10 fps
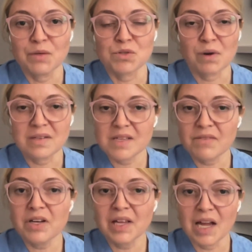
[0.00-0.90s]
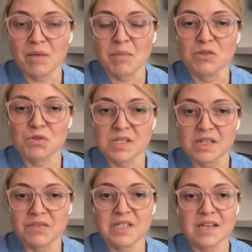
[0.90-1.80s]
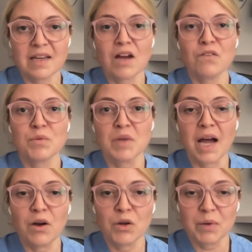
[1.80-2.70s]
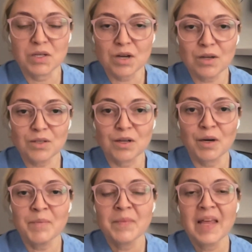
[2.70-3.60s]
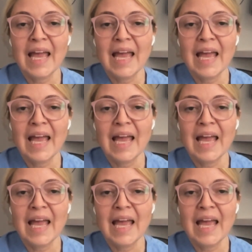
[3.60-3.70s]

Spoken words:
It was around 7 a.m. I was receiving sign out from the outgoing doctor,